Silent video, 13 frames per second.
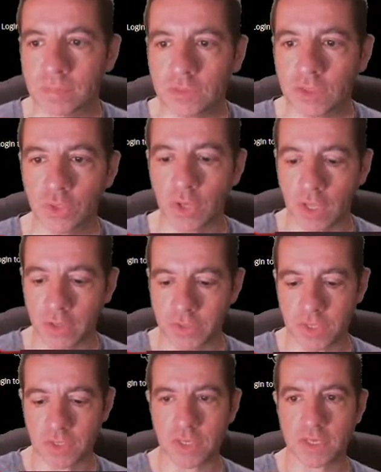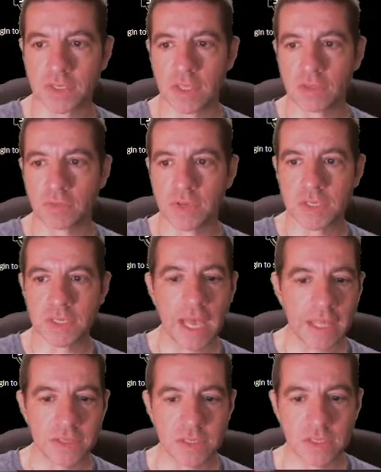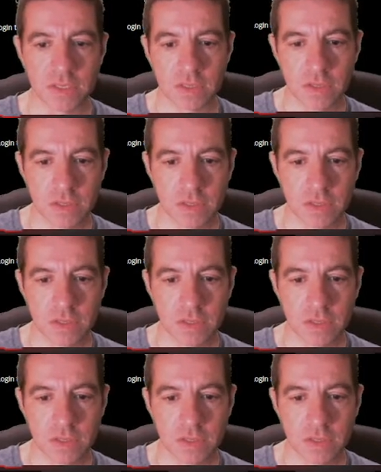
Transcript: $2.63.